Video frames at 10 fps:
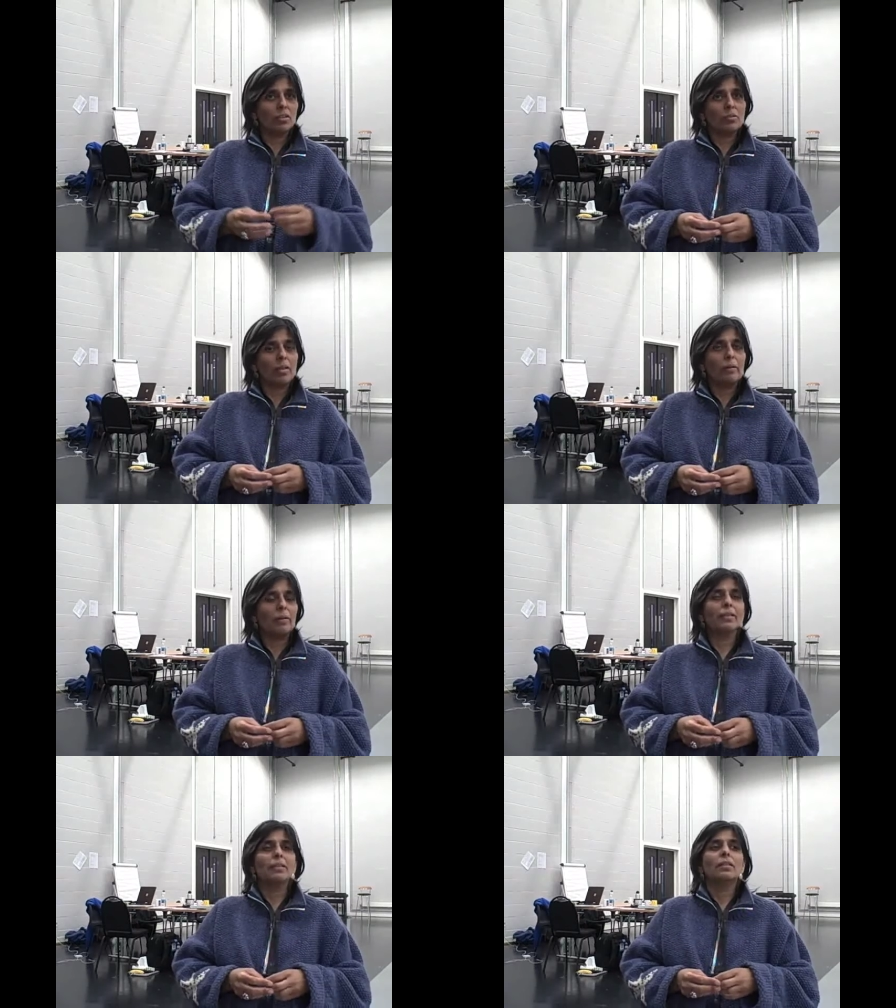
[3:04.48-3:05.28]
to
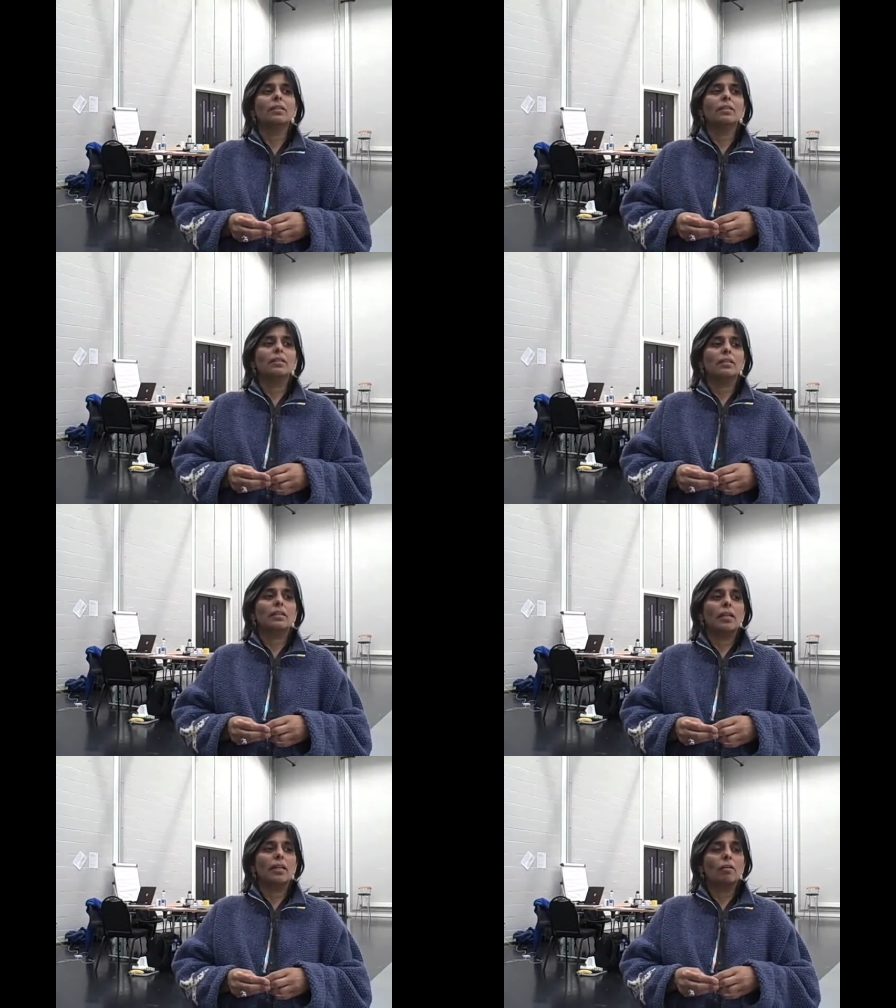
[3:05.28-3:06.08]

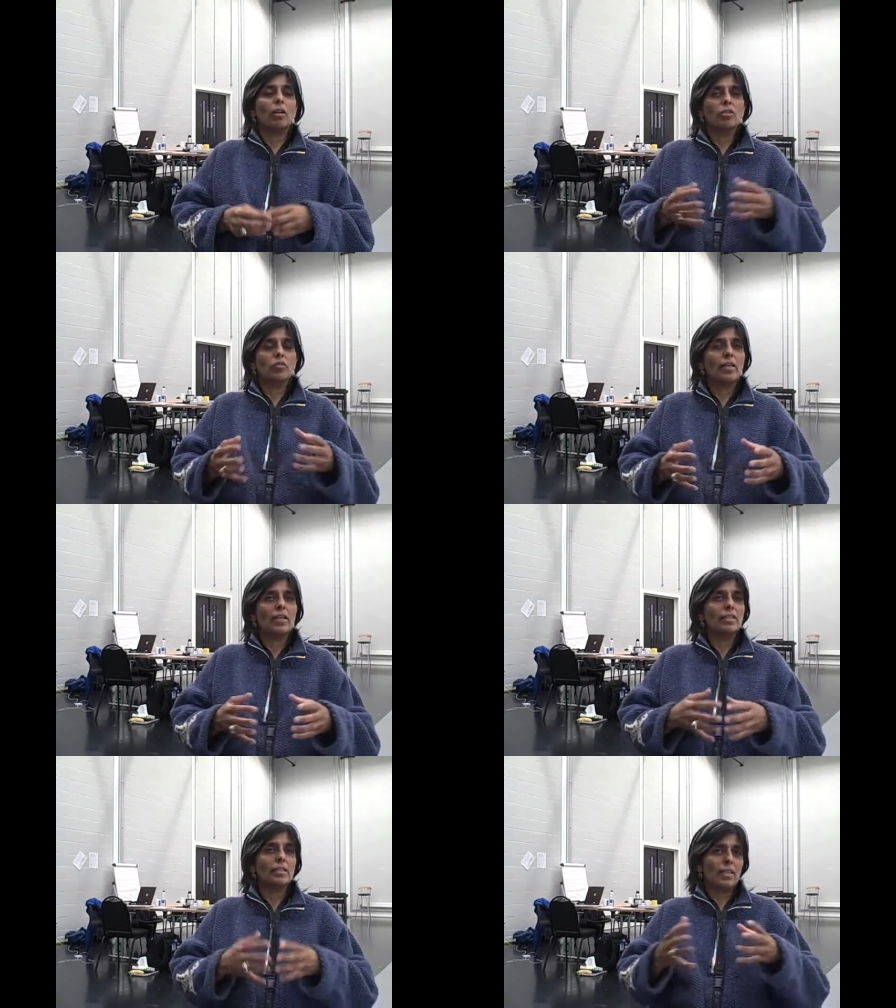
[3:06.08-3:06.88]
our close
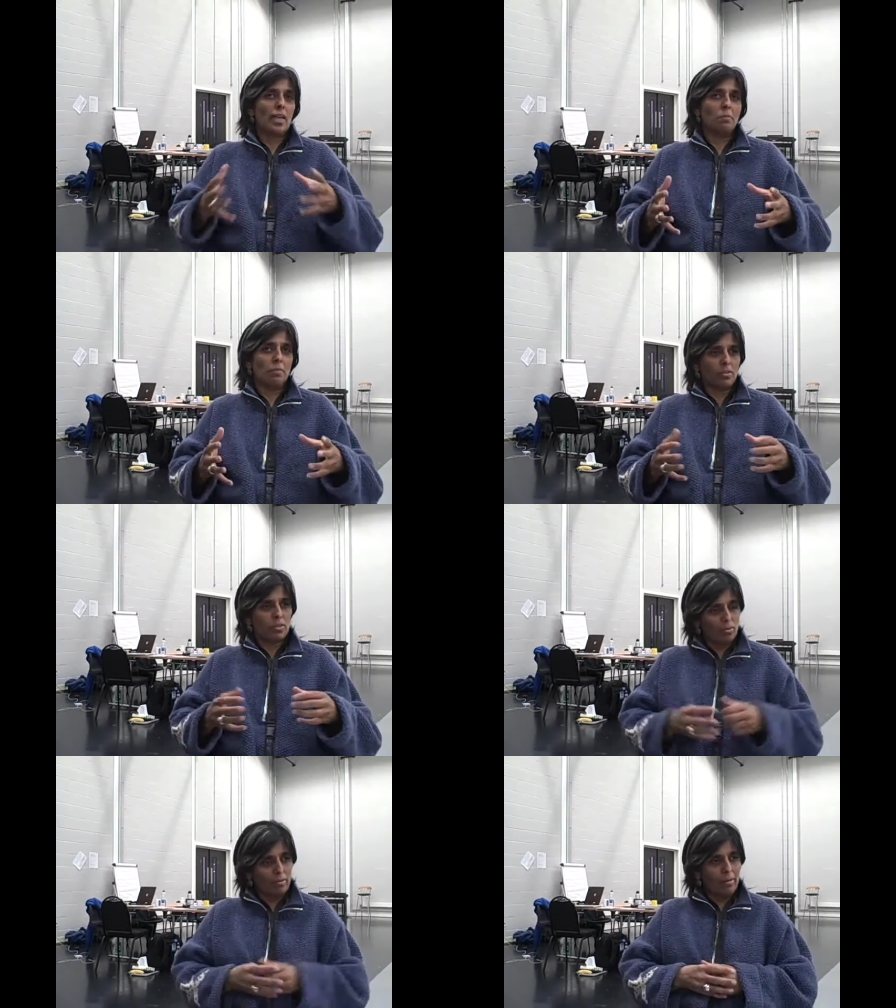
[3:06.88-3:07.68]
friends and neighbours,
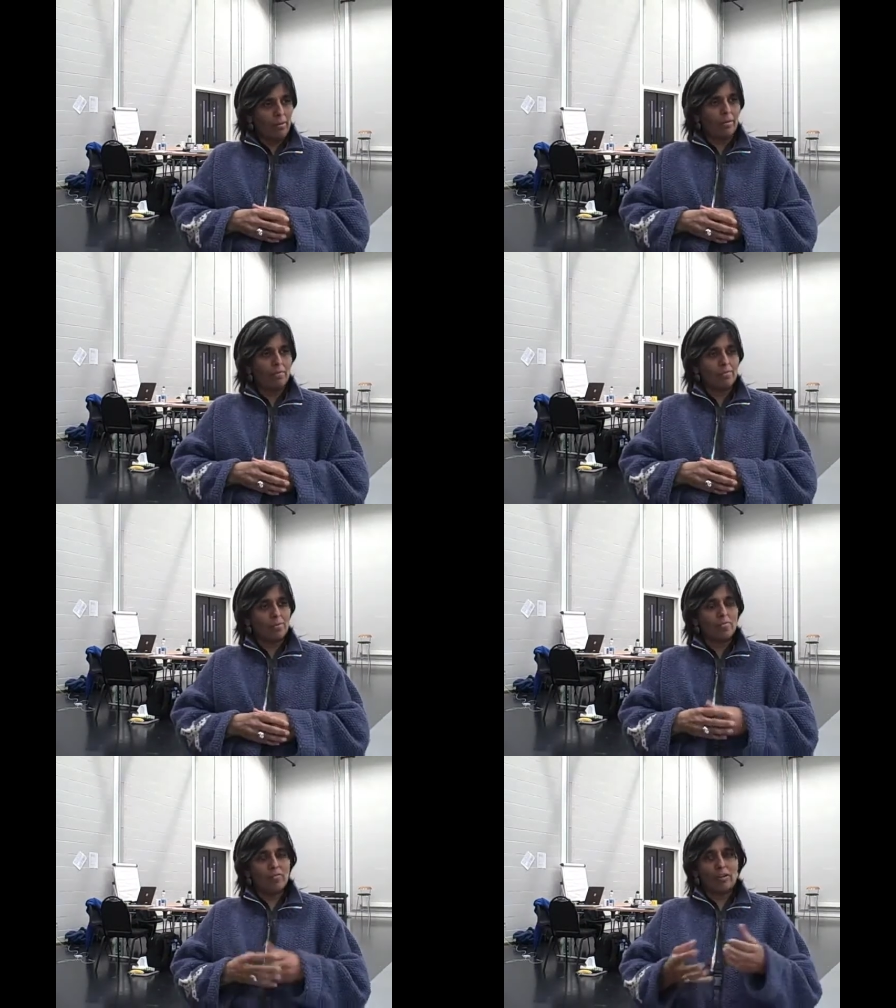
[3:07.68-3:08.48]
to
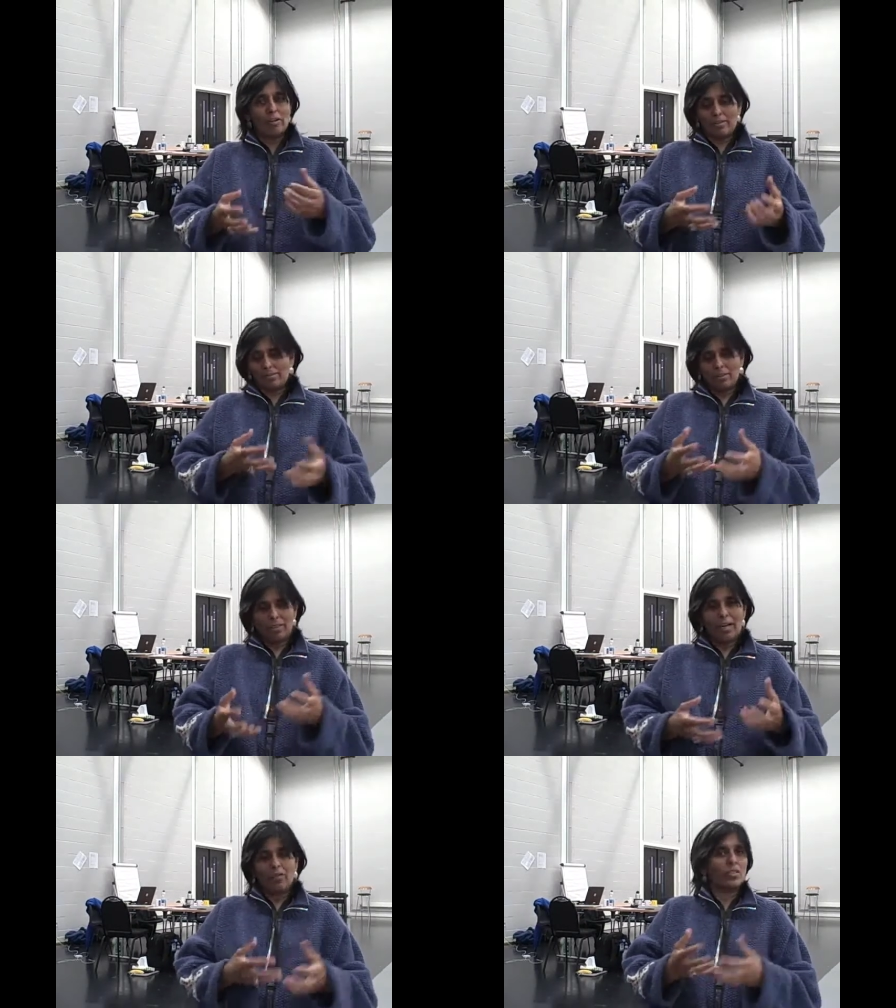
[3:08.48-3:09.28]
the
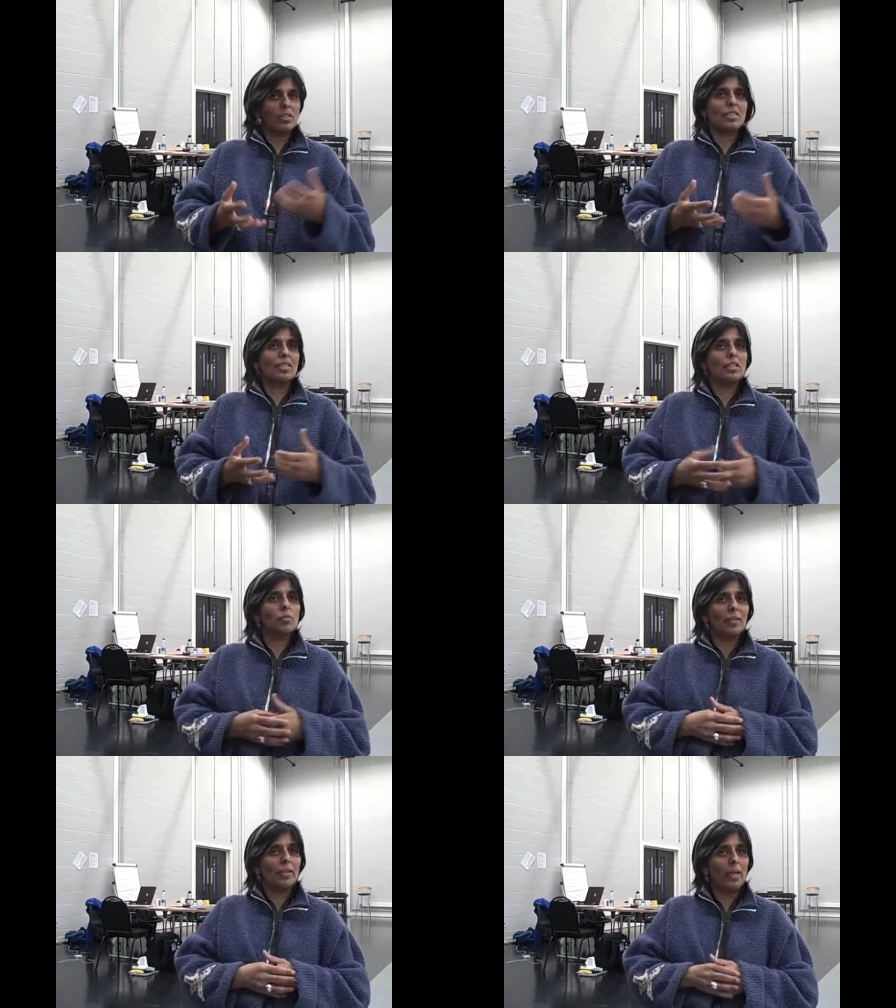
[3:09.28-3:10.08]
towns and
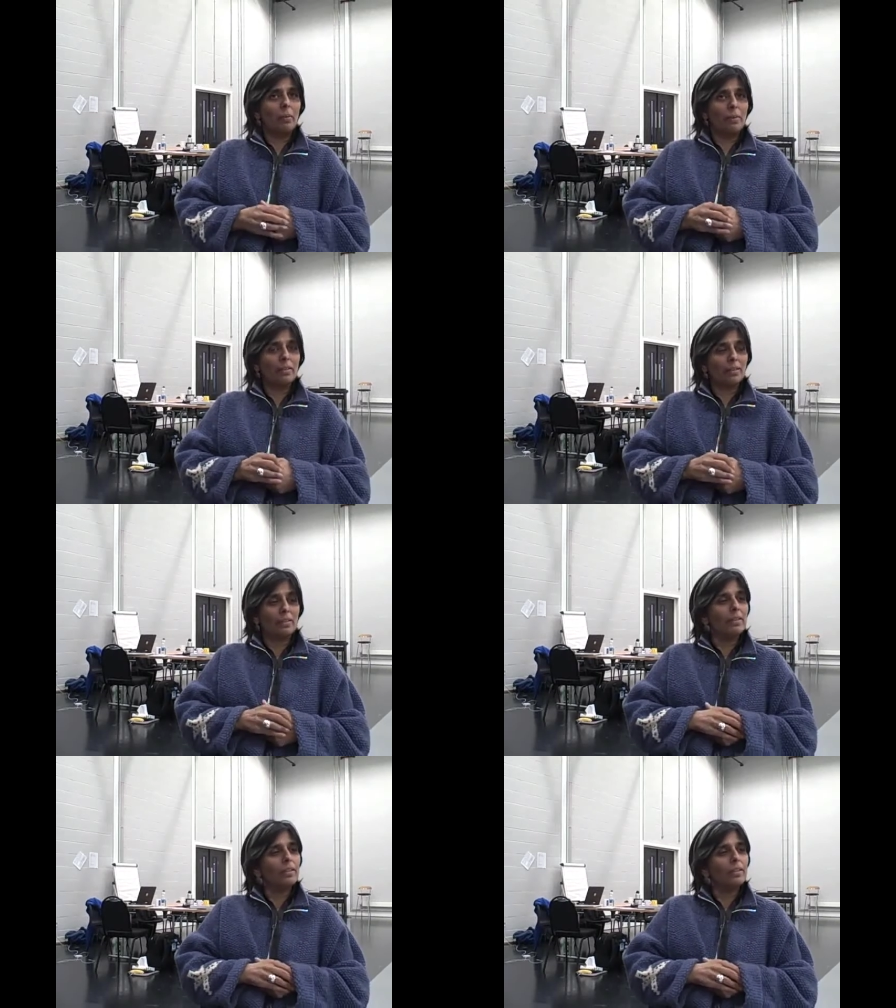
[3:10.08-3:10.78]
cities we inhabit, and